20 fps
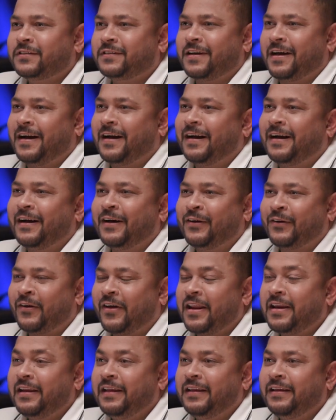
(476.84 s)
star or
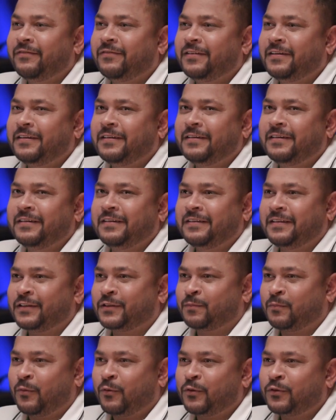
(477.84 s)
any even the
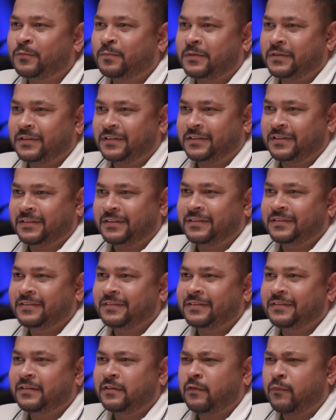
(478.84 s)
sports person
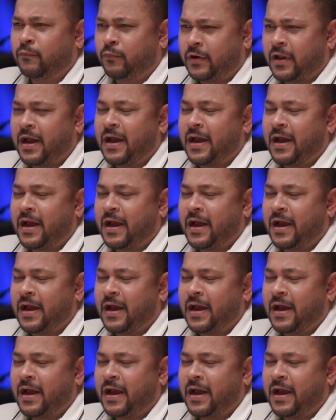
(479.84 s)
would